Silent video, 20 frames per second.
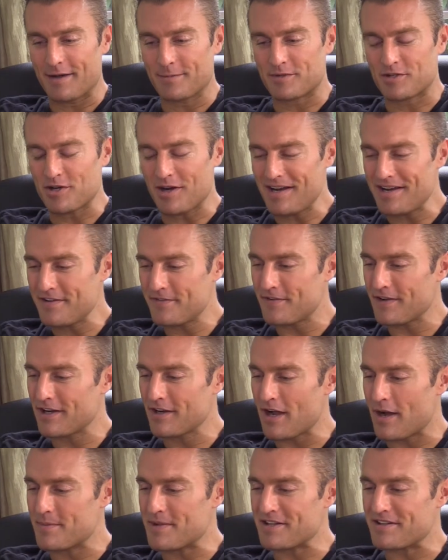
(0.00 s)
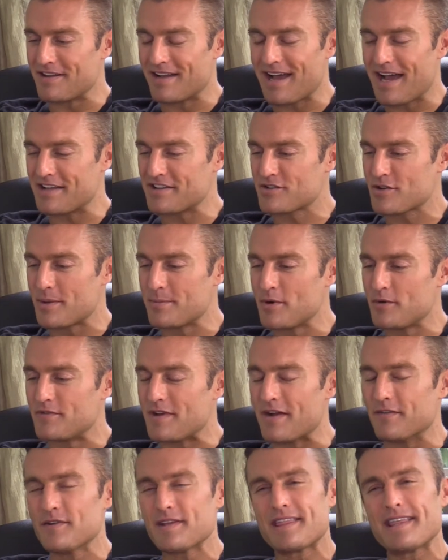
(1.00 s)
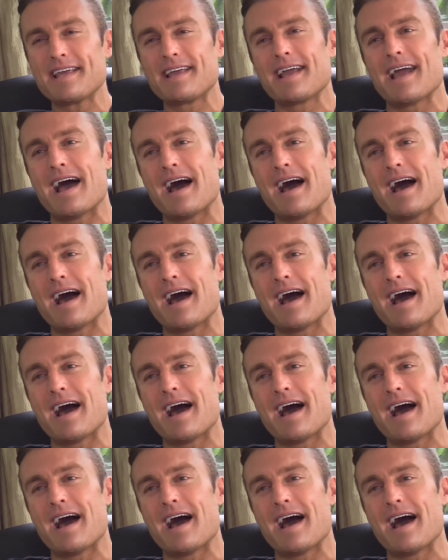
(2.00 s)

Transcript: am trying to figure. I mean, I, so I moved everything